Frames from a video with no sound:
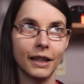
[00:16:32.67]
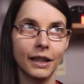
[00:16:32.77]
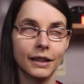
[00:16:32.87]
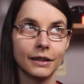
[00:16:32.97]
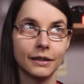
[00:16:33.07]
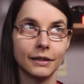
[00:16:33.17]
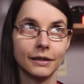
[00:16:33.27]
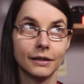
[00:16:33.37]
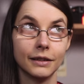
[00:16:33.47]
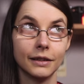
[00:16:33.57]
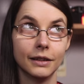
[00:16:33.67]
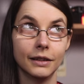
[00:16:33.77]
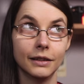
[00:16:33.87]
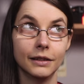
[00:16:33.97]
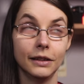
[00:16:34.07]
and
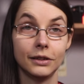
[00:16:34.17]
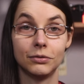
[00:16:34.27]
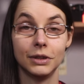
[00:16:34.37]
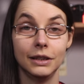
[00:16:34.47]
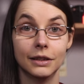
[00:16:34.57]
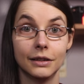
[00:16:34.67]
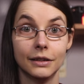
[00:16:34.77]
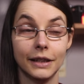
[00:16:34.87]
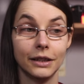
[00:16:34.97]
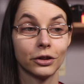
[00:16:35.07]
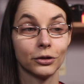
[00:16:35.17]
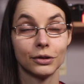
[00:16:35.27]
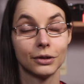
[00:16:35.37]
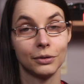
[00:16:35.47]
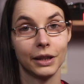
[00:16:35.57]
in this region they
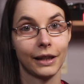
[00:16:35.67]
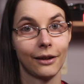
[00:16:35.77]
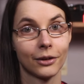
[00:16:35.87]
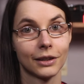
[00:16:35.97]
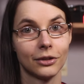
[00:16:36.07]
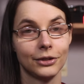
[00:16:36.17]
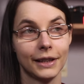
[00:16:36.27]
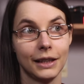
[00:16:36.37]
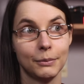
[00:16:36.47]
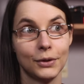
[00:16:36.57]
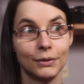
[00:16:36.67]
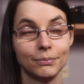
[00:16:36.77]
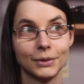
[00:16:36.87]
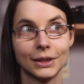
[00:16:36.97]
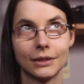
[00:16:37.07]
don't do any lockdowns anymore
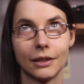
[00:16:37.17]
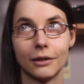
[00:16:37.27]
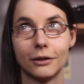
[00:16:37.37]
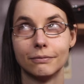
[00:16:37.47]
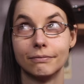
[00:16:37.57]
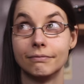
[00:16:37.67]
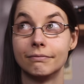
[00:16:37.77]
so